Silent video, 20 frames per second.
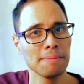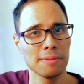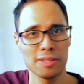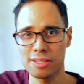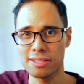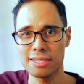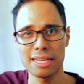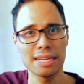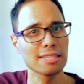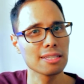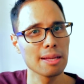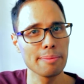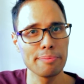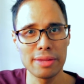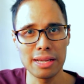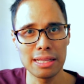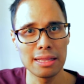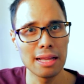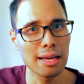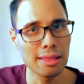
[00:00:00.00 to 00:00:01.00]
Just say
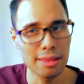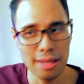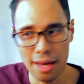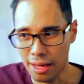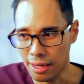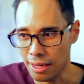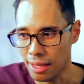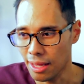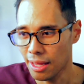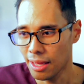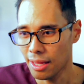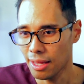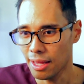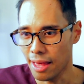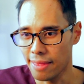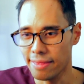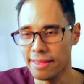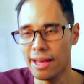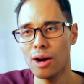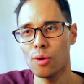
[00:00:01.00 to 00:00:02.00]
something like that.
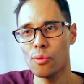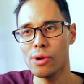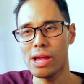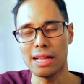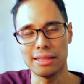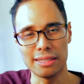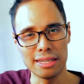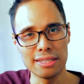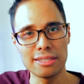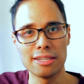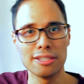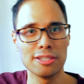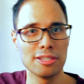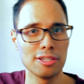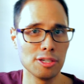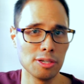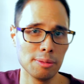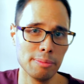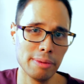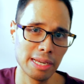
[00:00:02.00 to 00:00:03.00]
And that way, at least it's
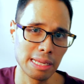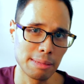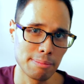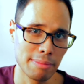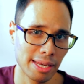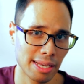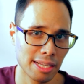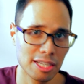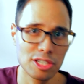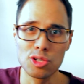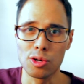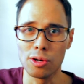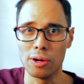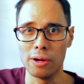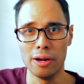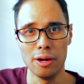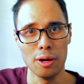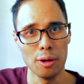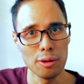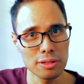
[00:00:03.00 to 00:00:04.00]
in your meeting minutes or your
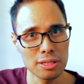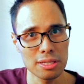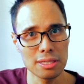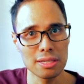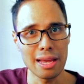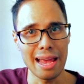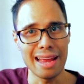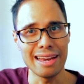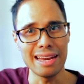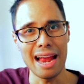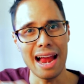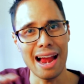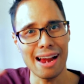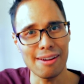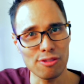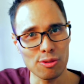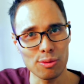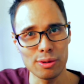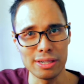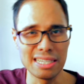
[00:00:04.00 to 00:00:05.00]
notes, and
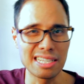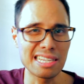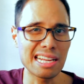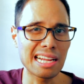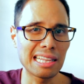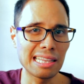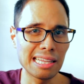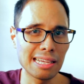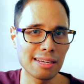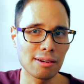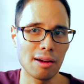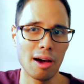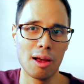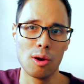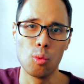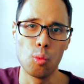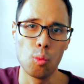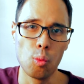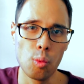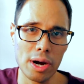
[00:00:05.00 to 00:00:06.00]
everyone is clear
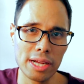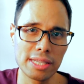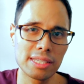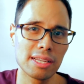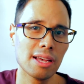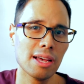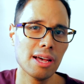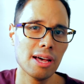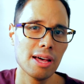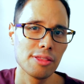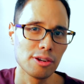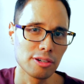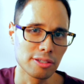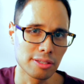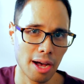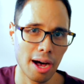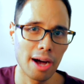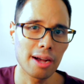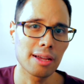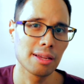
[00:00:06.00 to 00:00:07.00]
on what they're
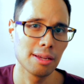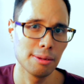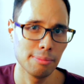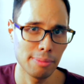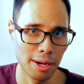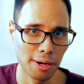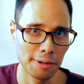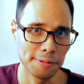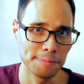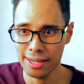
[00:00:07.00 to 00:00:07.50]
talking about.